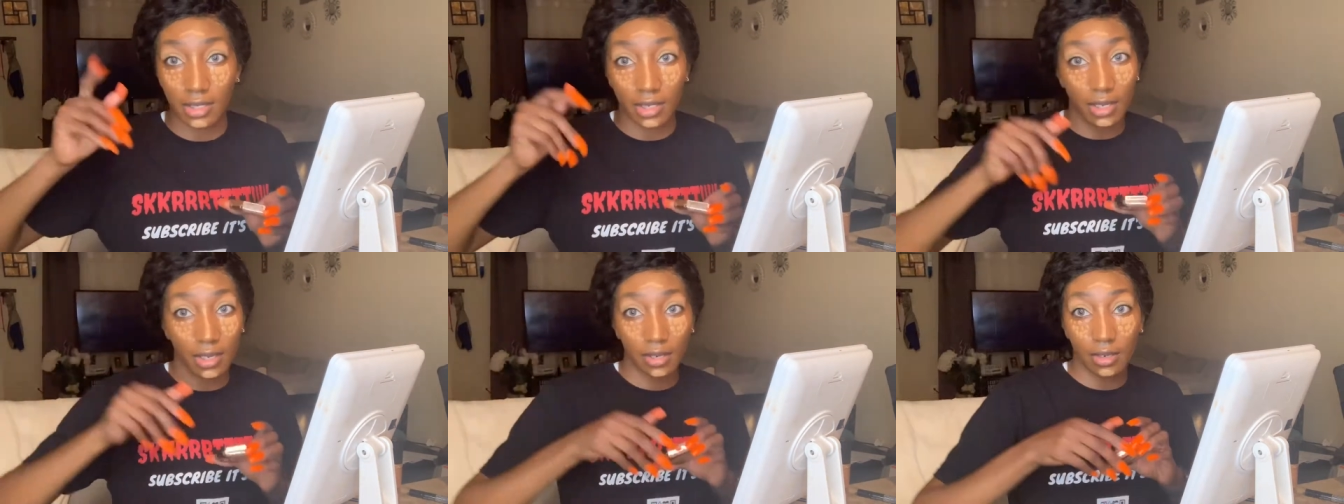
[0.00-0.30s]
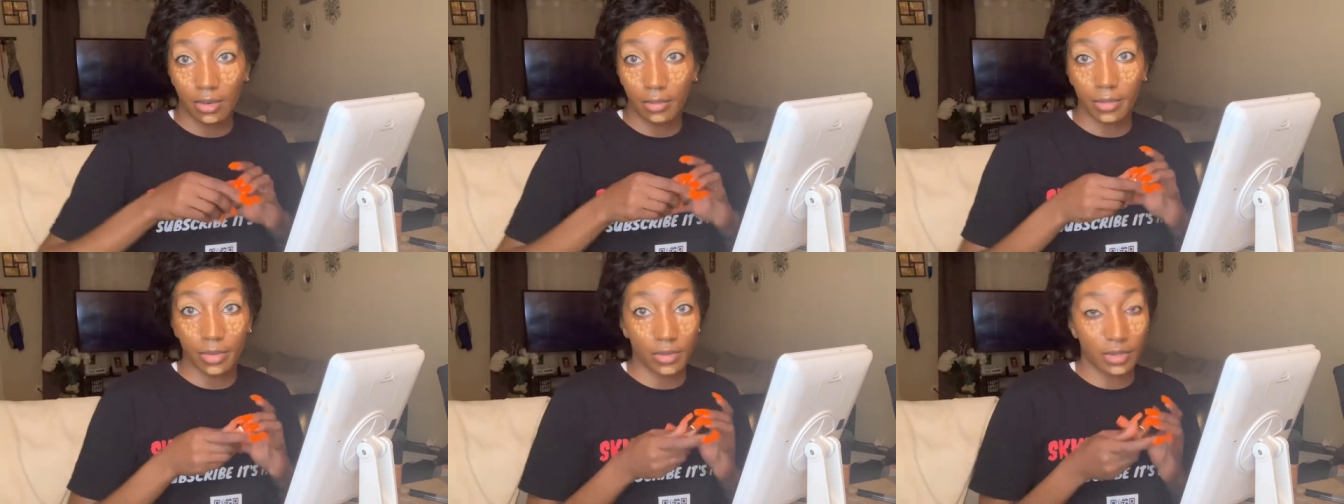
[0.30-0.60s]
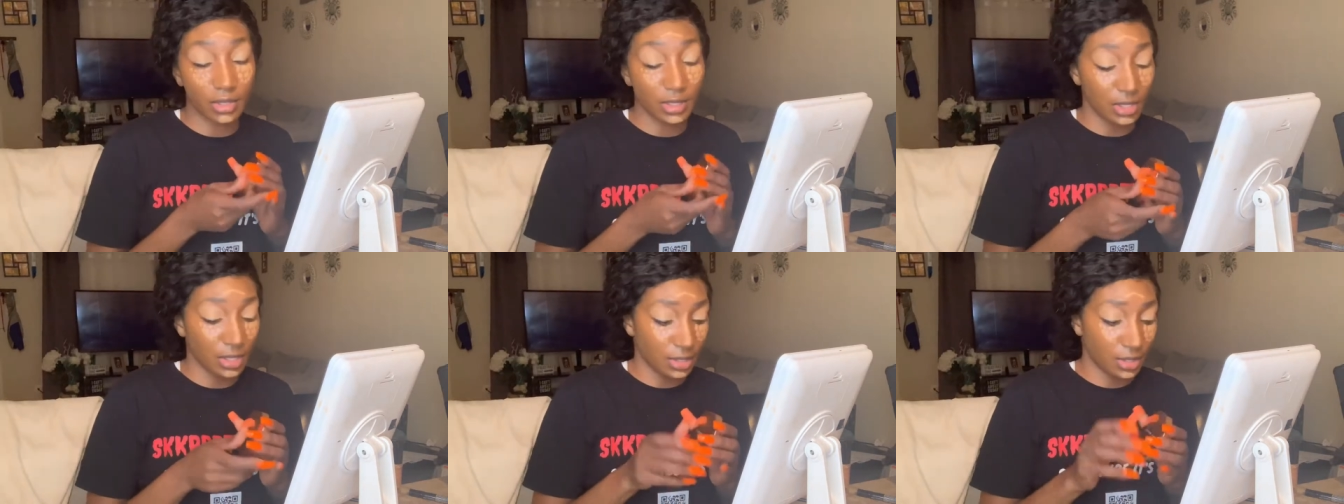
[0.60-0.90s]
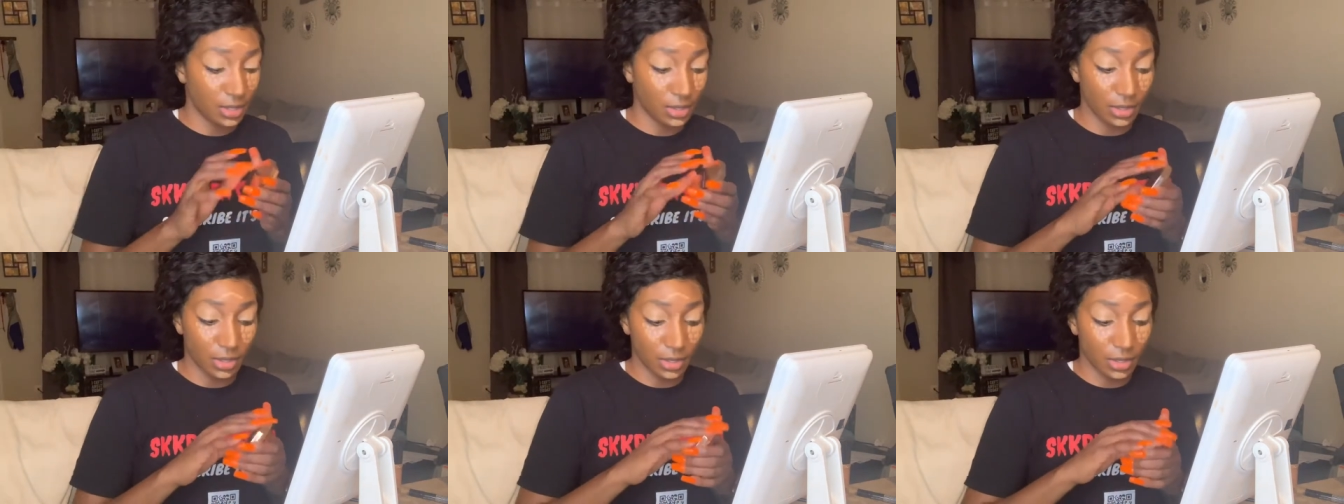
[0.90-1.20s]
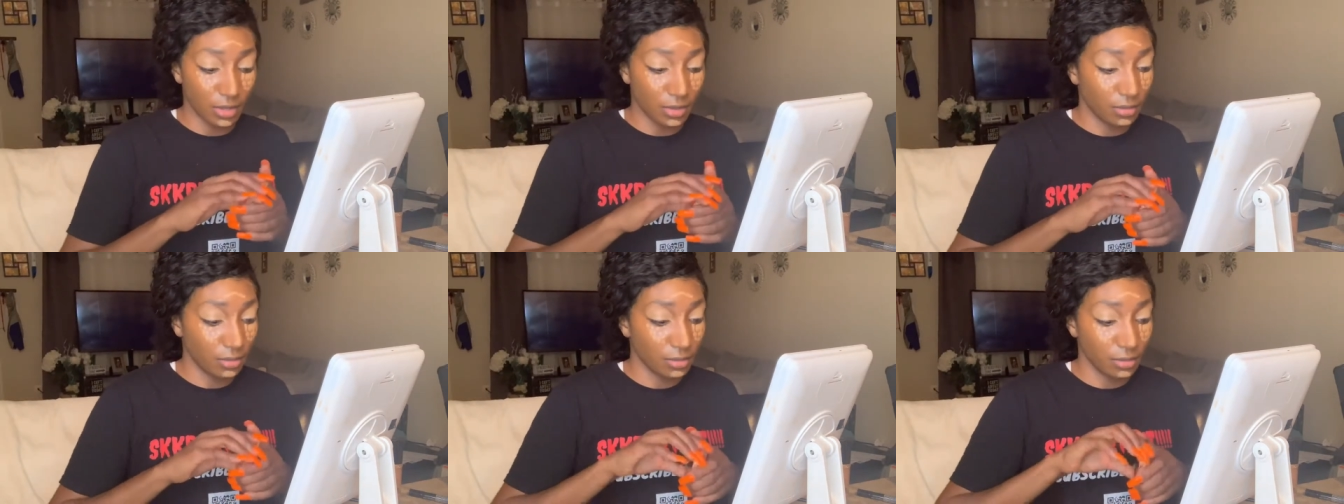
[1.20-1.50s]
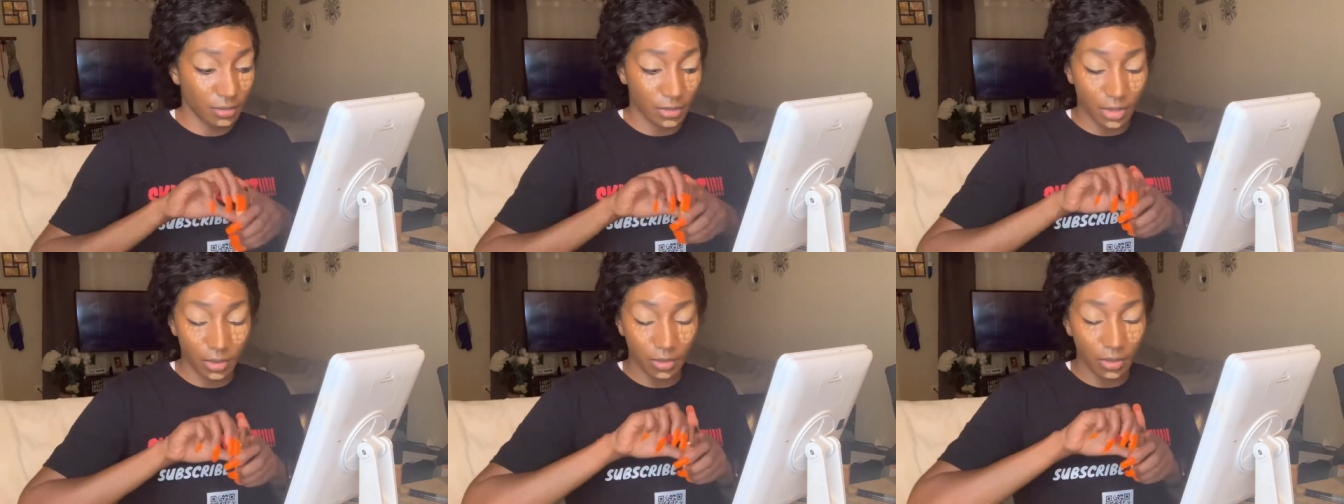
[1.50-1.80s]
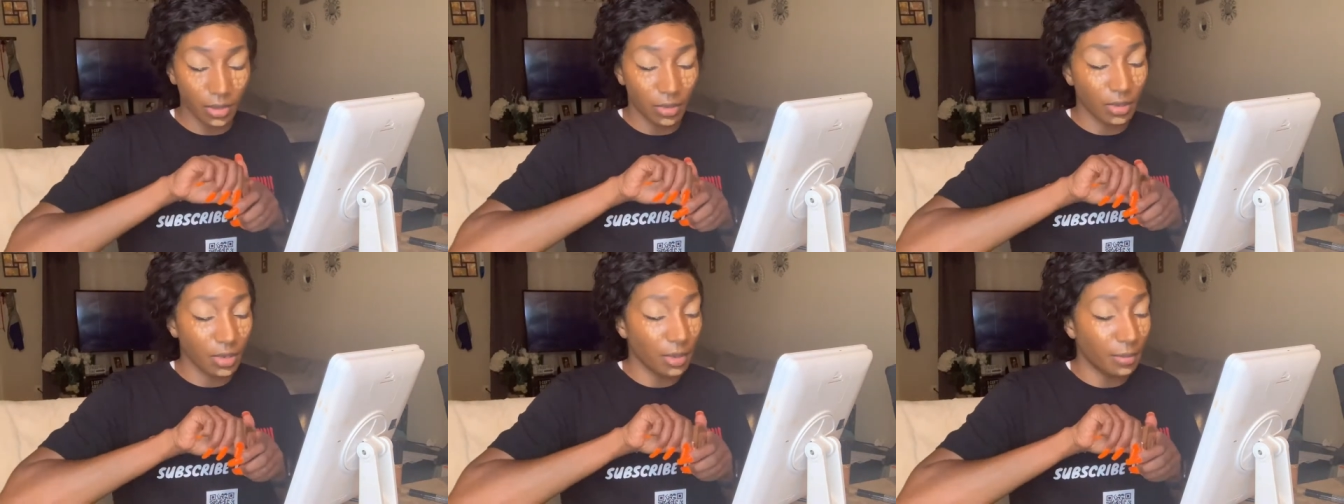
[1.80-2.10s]
I ain't no beauty channel, so don't don't
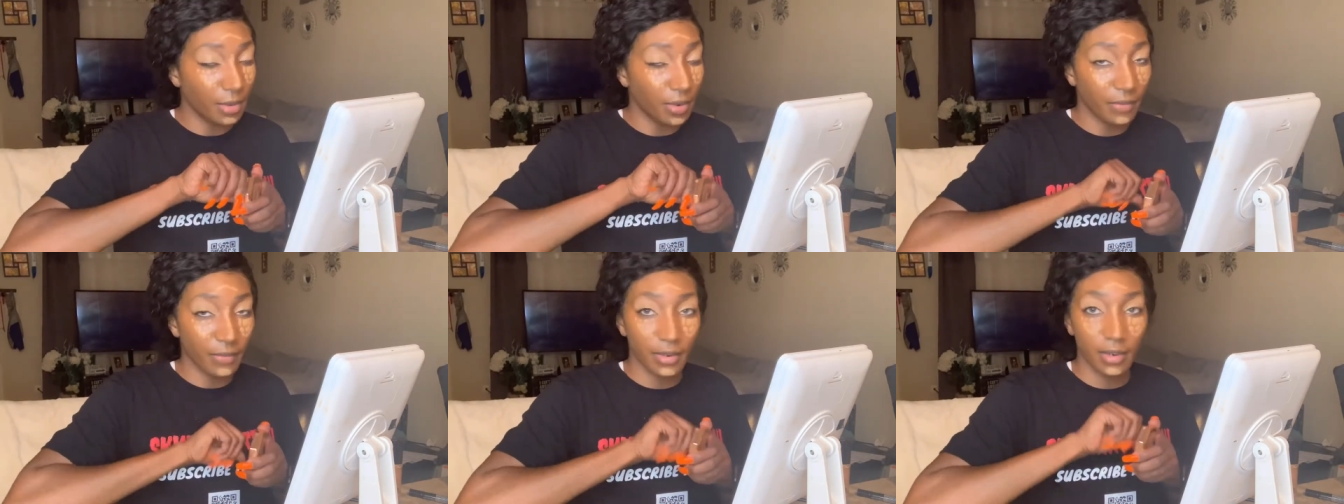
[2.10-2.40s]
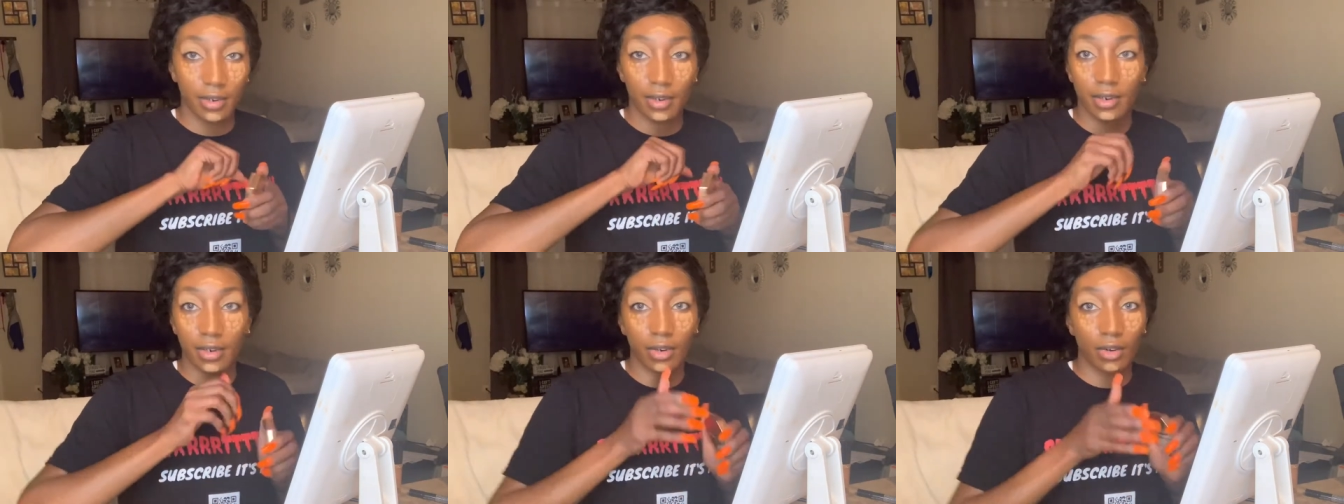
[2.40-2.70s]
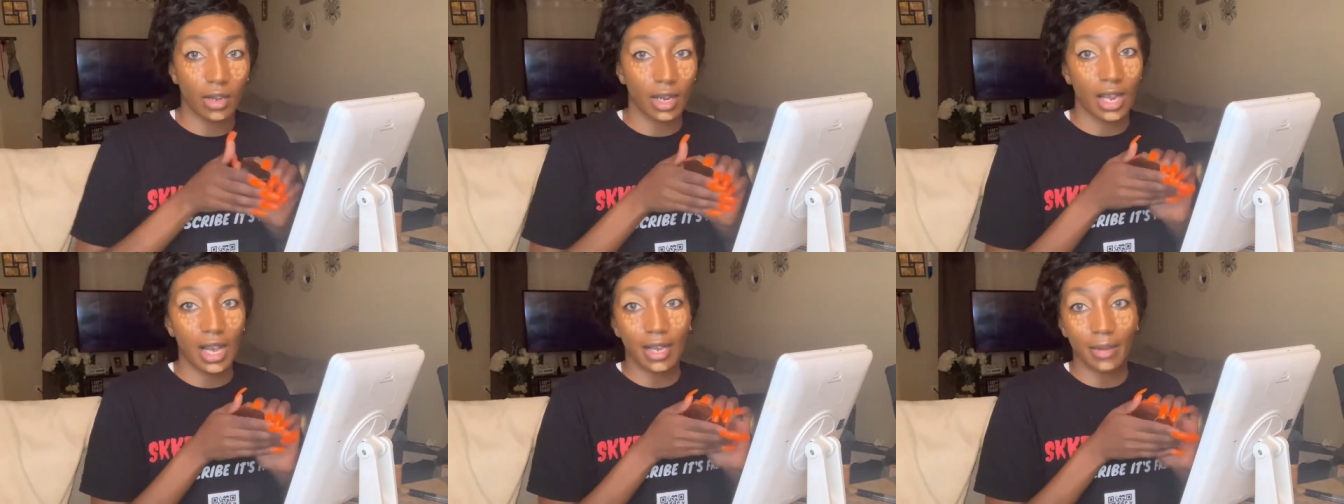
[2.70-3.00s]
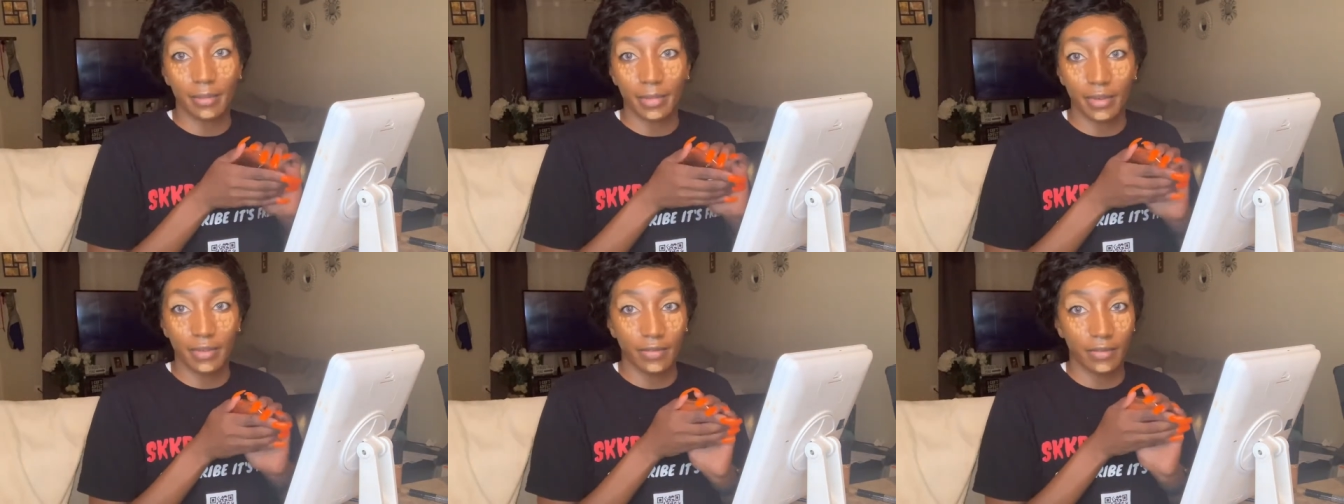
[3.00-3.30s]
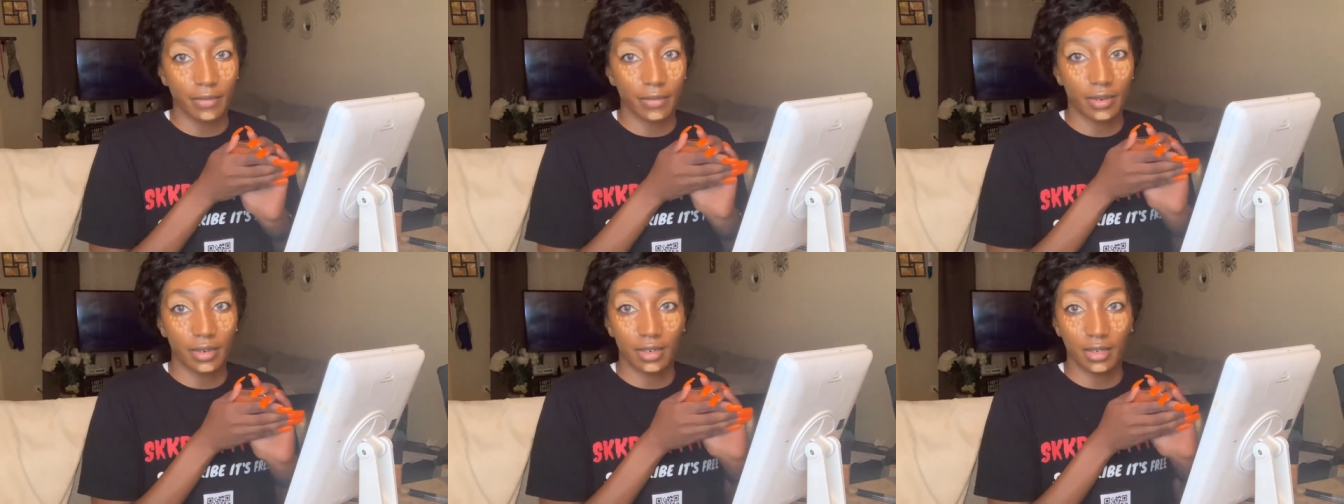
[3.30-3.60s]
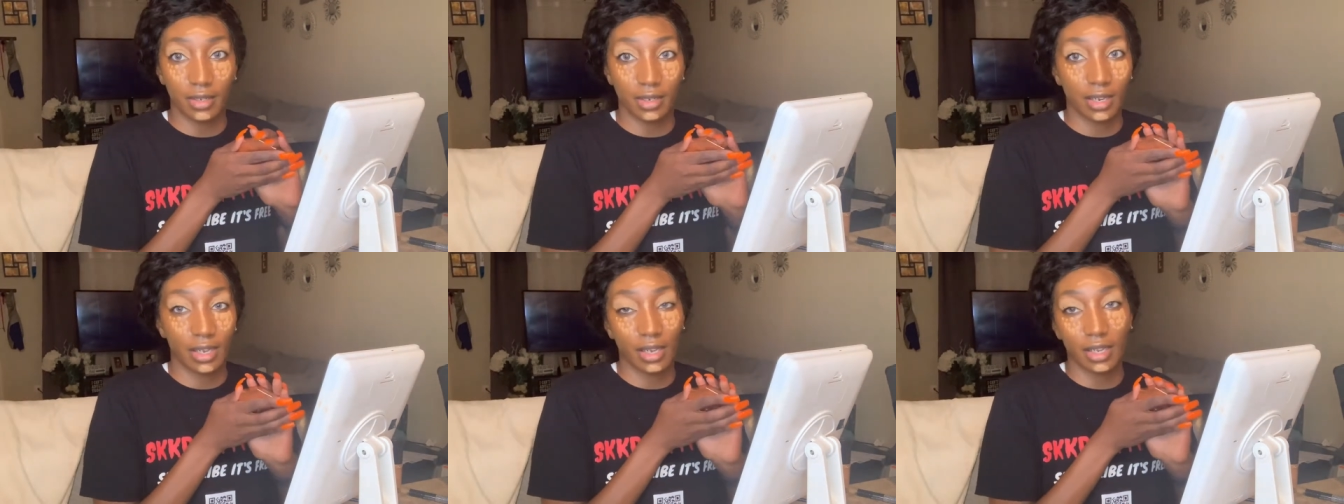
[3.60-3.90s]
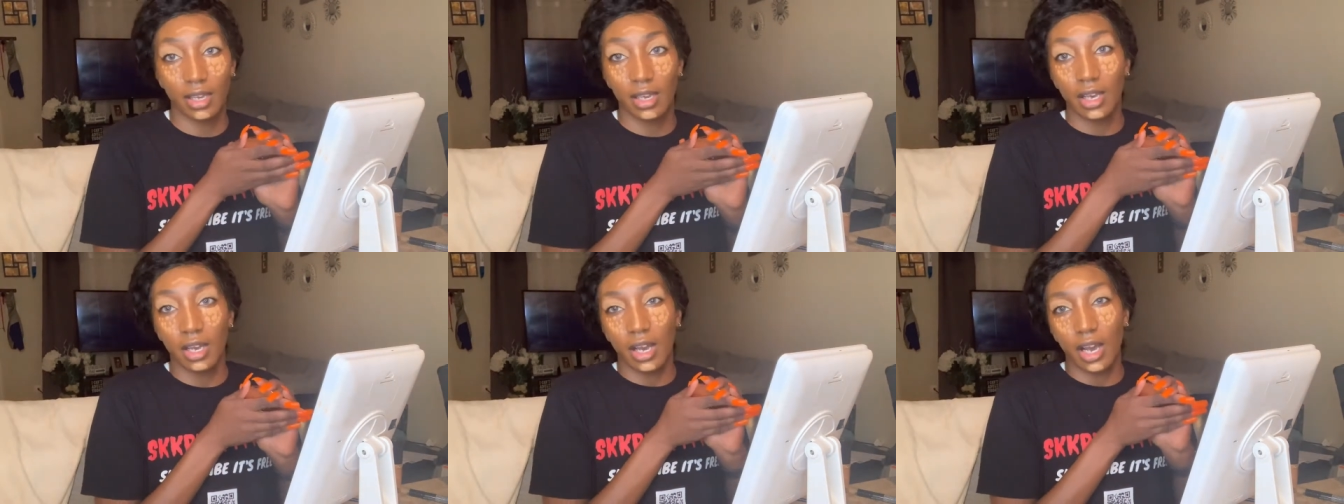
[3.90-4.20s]
don't come over here. Don't clock me for what it look like.